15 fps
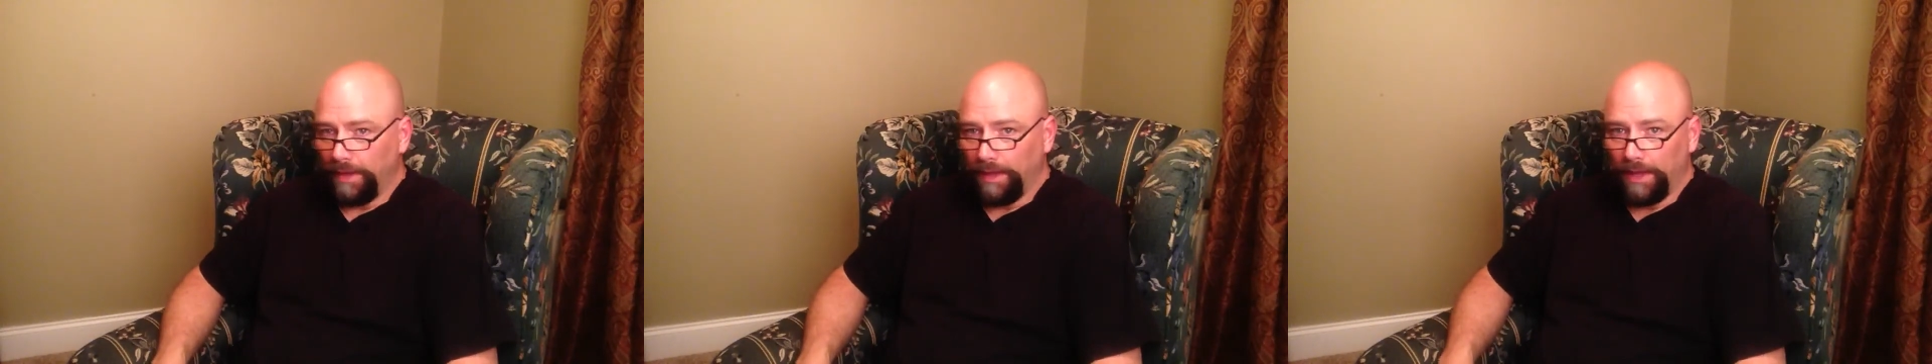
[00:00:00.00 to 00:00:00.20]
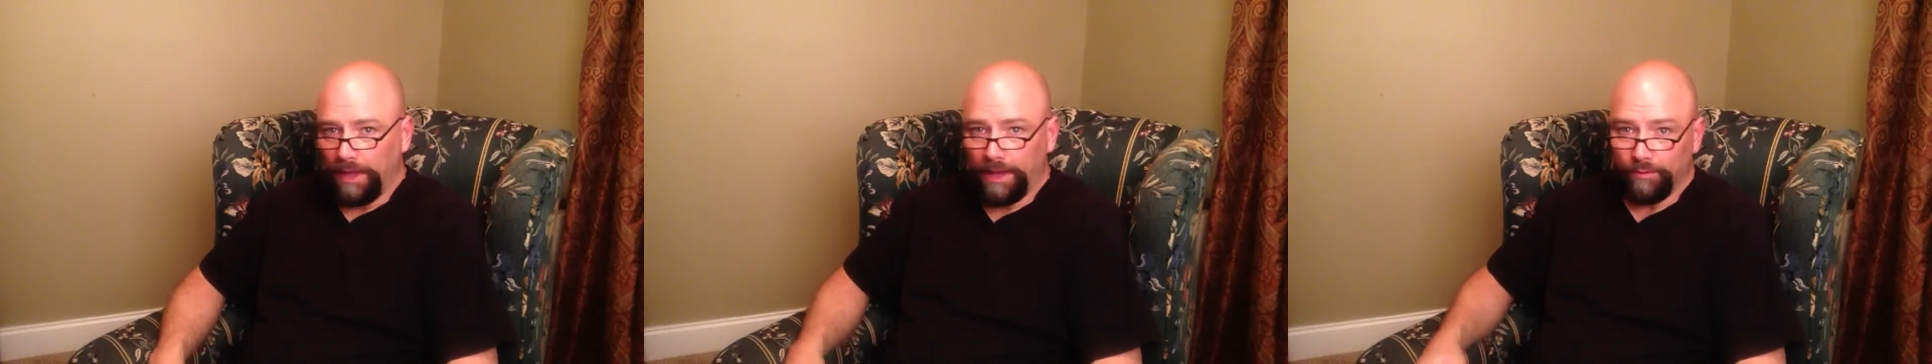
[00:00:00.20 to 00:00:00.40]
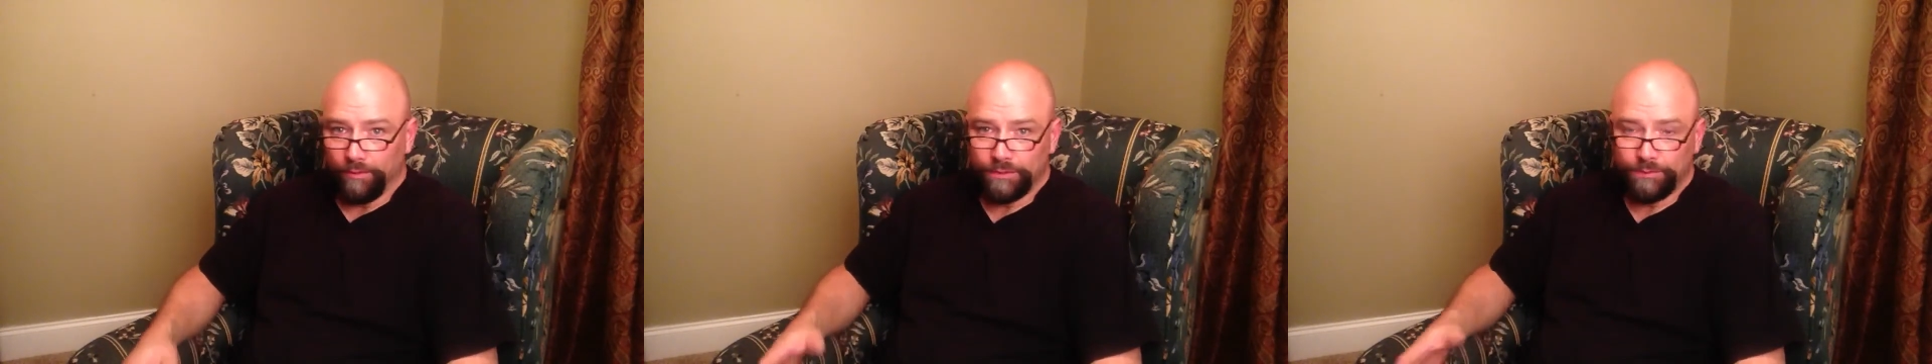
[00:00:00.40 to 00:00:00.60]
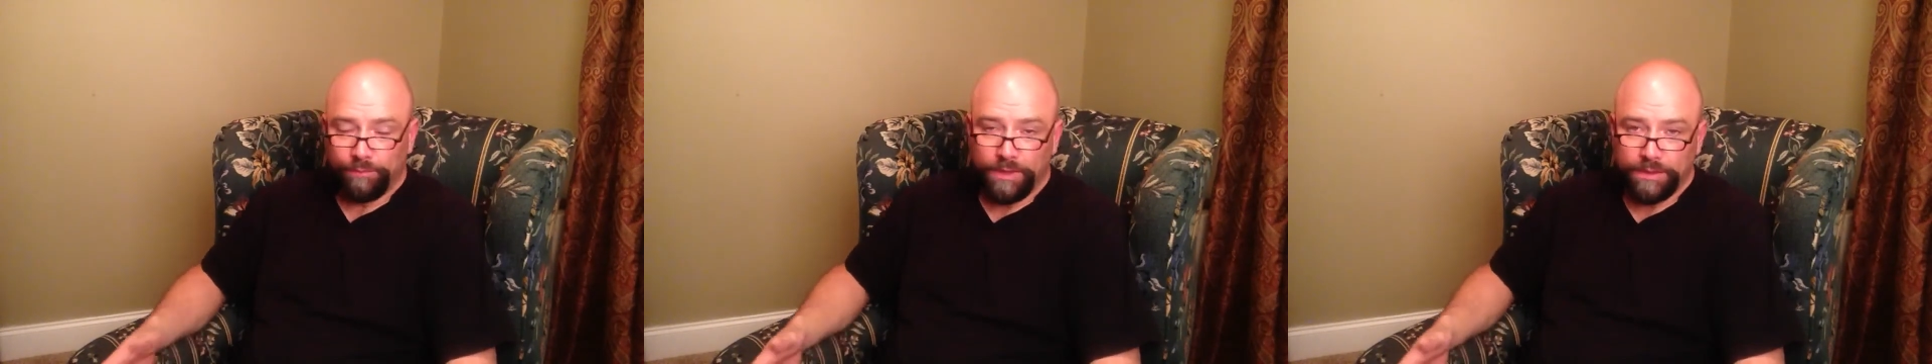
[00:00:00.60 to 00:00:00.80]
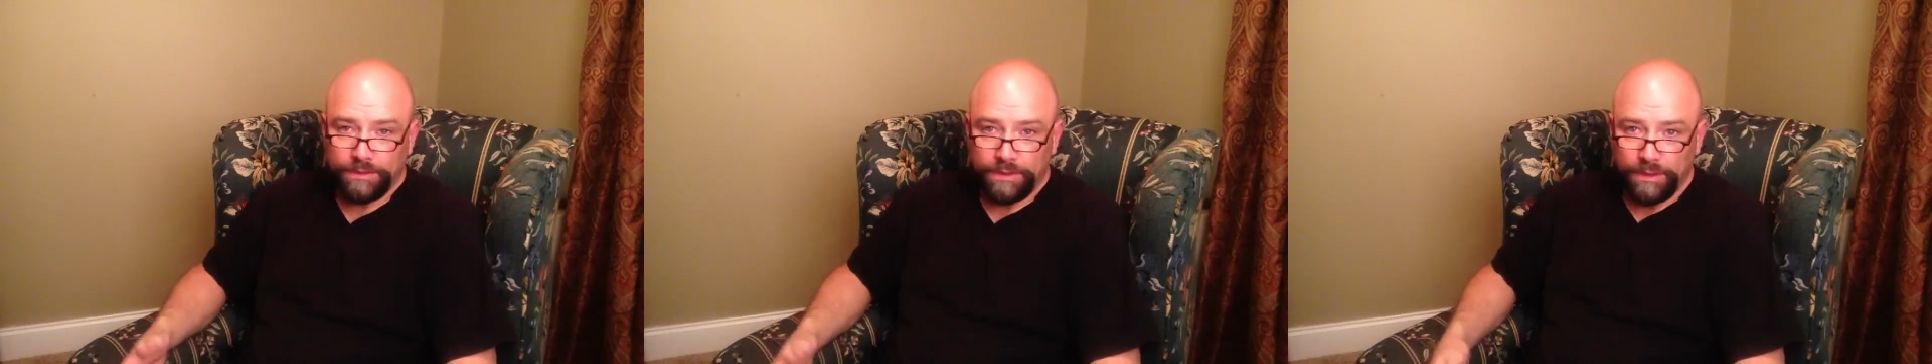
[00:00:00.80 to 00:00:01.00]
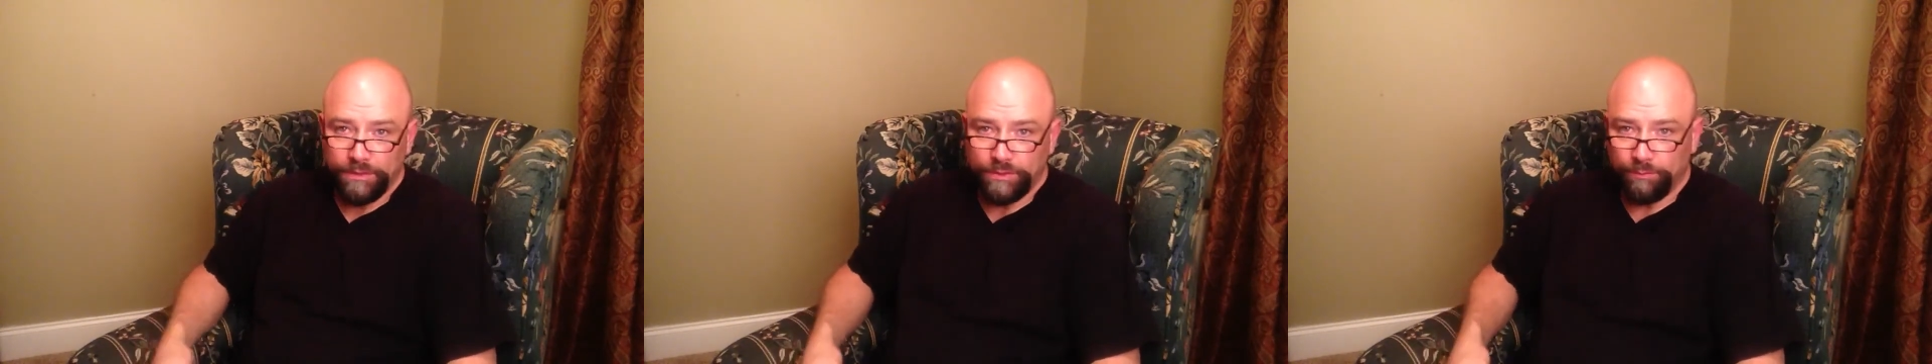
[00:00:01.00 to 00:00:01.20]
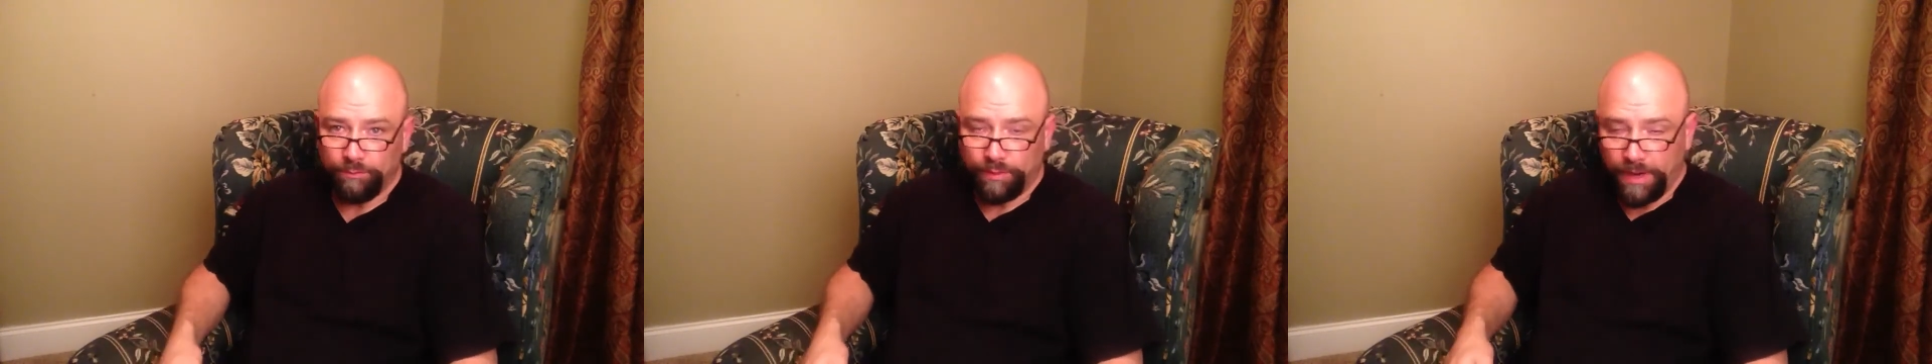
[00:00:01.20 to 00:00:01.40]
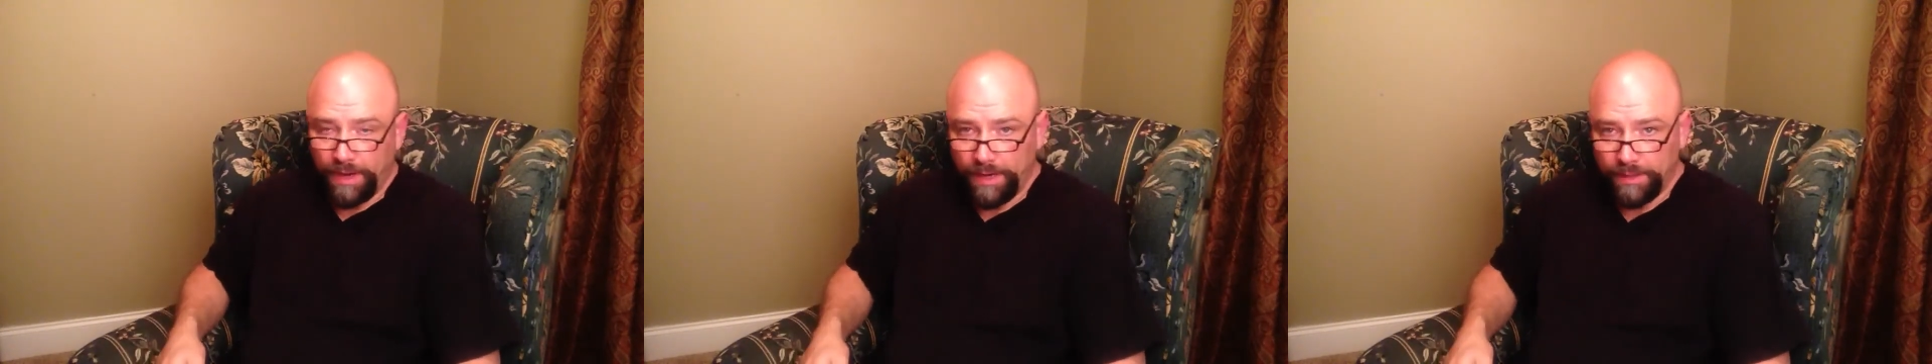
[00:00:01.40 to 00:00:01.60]
And I was pleasantly
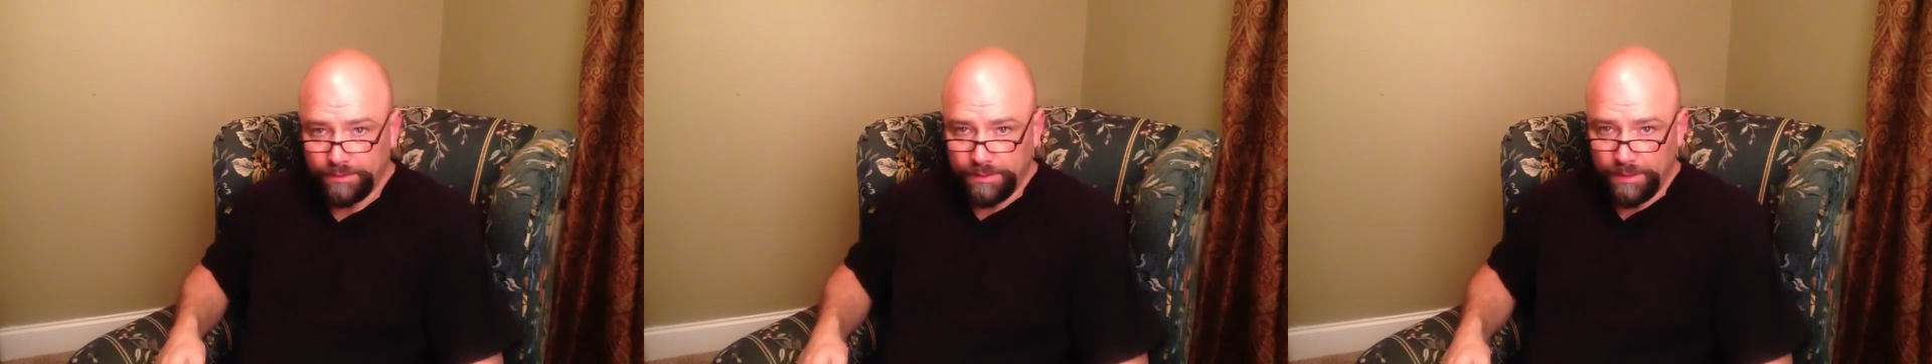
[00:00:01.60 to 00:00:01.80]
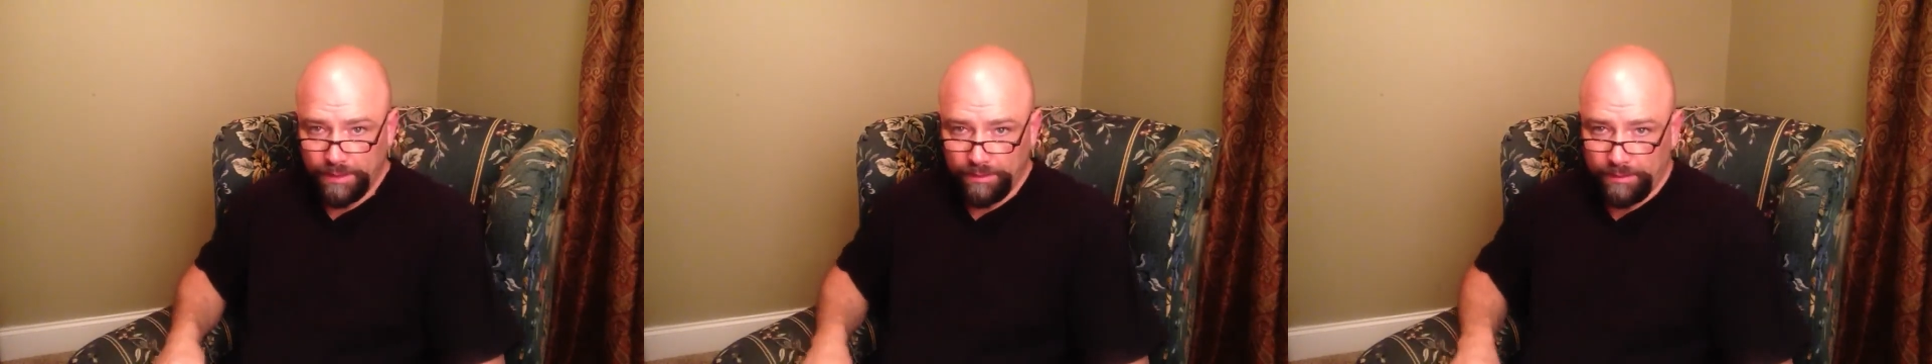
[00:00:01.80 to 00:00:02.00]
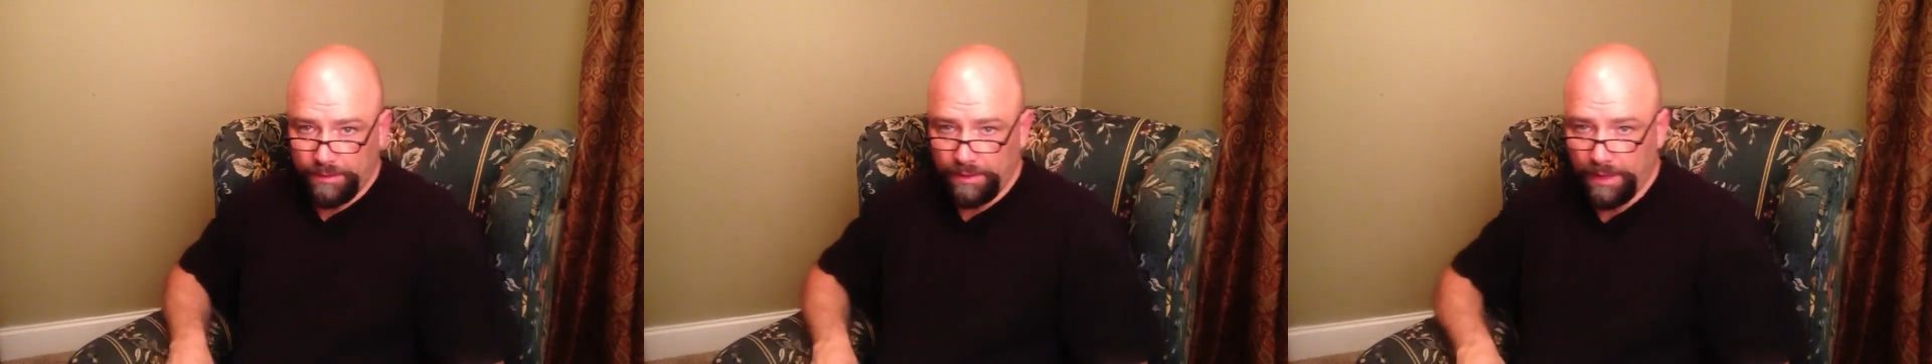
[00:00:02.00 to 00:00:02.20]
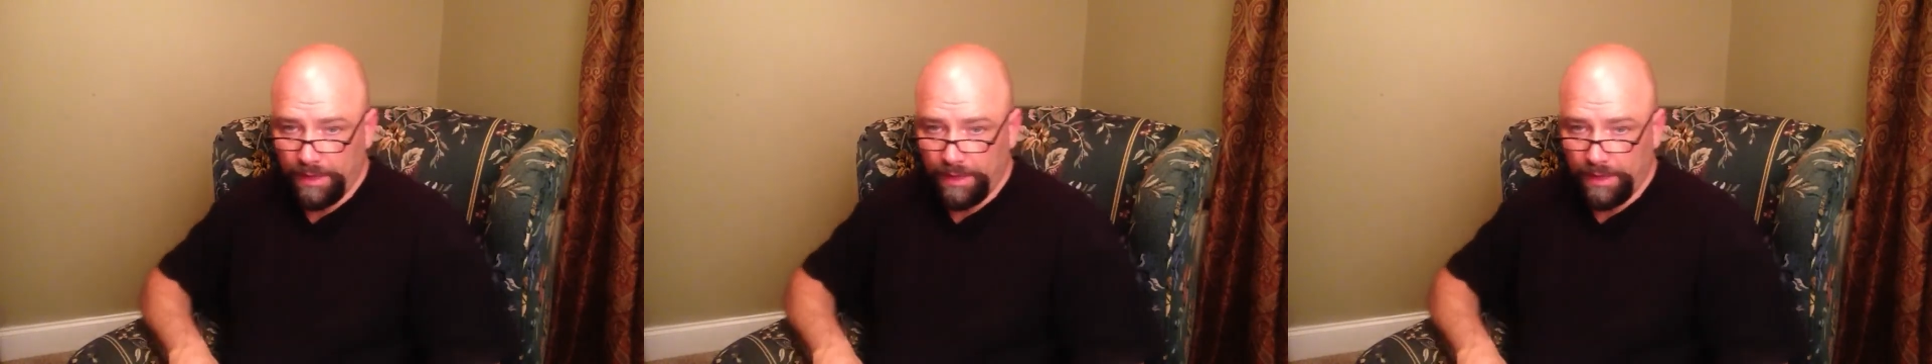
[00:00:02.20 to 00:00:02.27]
surprised that